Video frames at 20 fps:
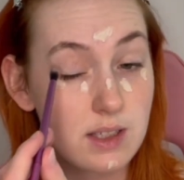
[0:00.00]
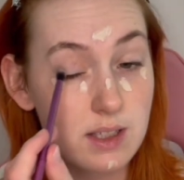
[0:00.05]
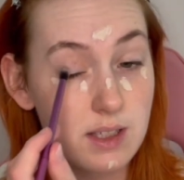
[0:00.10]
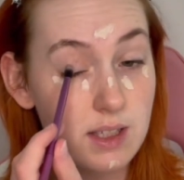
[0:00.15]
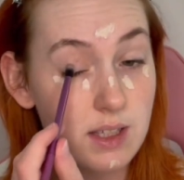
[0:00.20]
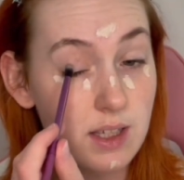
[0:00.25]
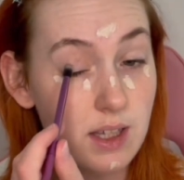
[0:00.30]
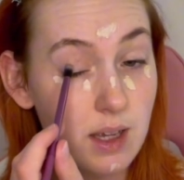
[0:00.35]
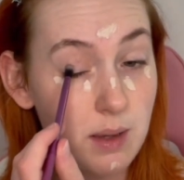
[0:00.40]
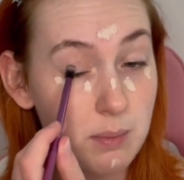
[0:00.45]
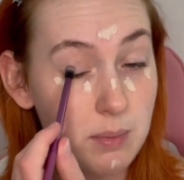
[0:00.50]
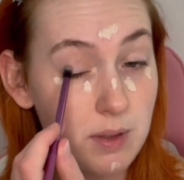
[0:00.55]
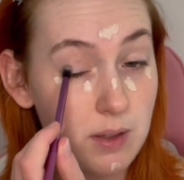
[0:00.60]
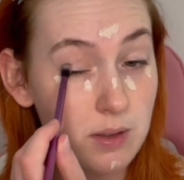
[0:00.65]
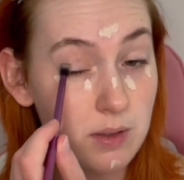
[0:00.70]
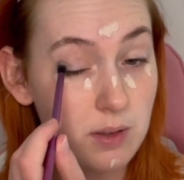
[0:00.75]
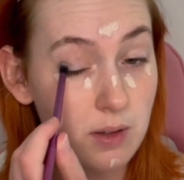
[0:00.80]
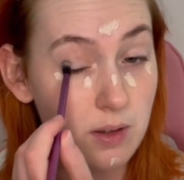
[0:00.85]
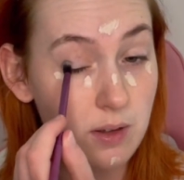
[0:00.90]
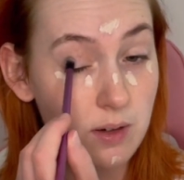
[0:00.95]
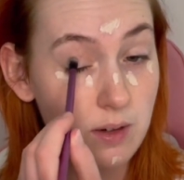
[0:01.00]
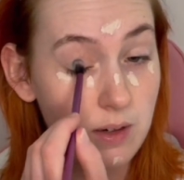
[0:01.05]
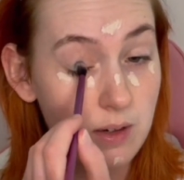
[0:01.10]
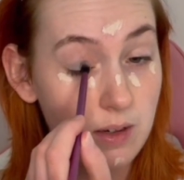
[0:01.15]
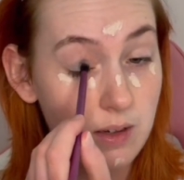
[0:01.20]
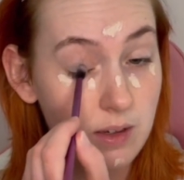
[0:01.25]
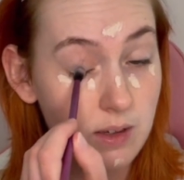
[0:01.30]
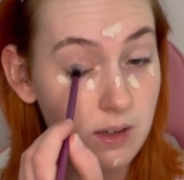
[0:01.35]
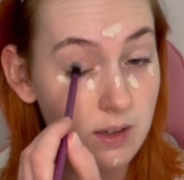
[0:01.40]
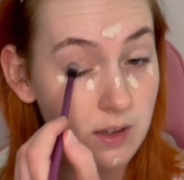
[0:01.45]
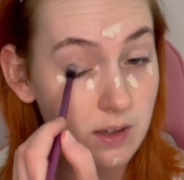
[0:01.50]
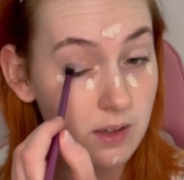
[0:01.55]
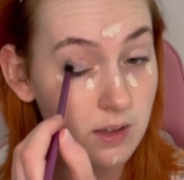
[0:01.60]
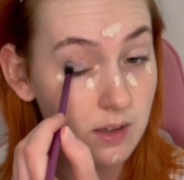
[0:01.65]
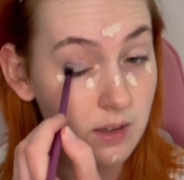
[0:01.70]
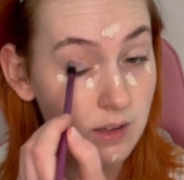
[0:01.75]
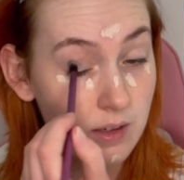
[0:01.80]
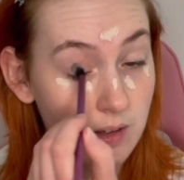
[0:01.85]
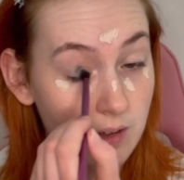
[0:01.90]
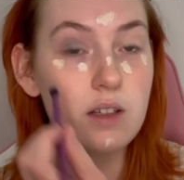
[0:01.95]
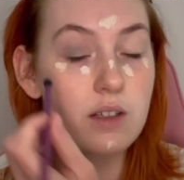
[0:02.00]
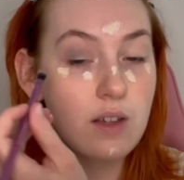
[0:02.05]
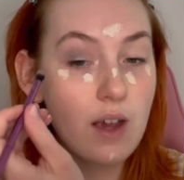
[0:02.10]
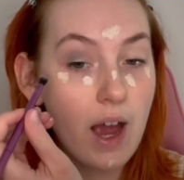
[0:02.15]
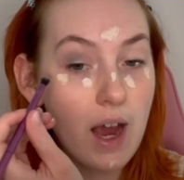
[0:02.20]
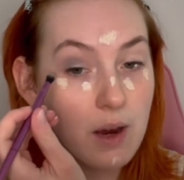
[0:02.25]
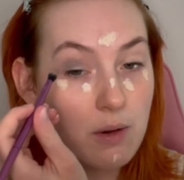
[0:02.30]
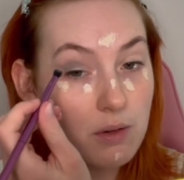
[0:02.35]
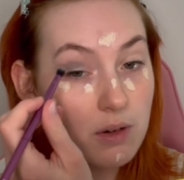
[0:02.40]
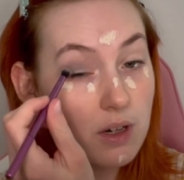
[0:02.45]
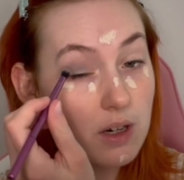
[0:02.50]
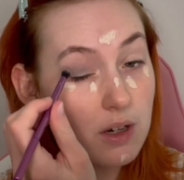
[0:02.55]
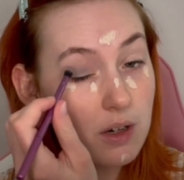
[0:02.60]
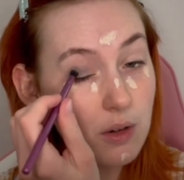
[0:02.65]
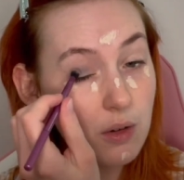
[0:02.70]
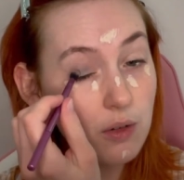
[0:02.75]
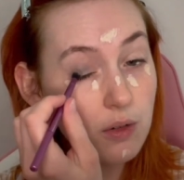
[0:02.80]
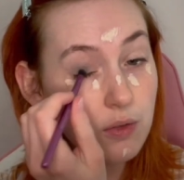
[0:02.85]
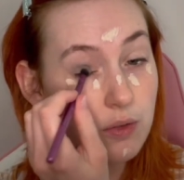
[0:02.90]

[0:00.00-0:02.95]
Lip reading: Slap this on. So I want to know,